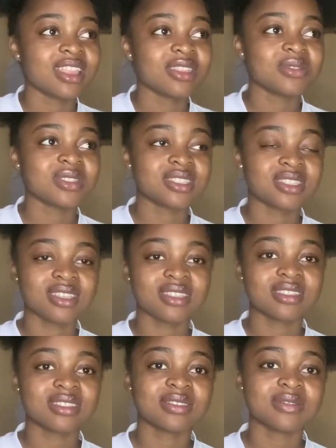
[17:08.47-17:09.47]
those
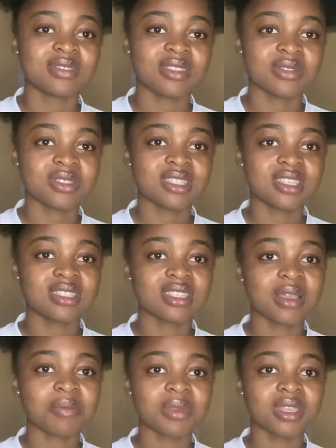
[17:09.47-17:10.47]
things
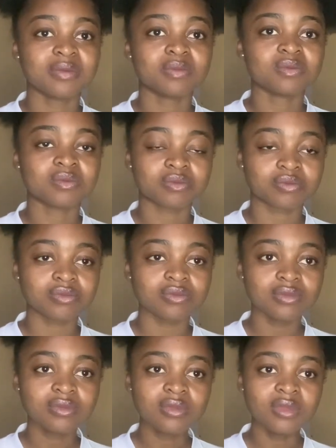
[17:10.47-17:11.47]
happen.
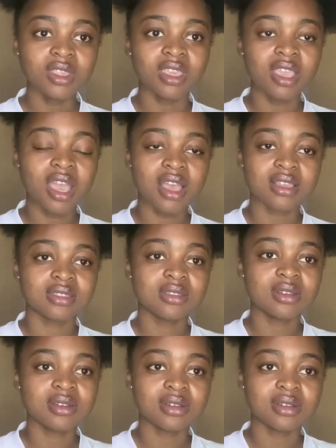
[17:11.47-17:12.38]
Yeah, so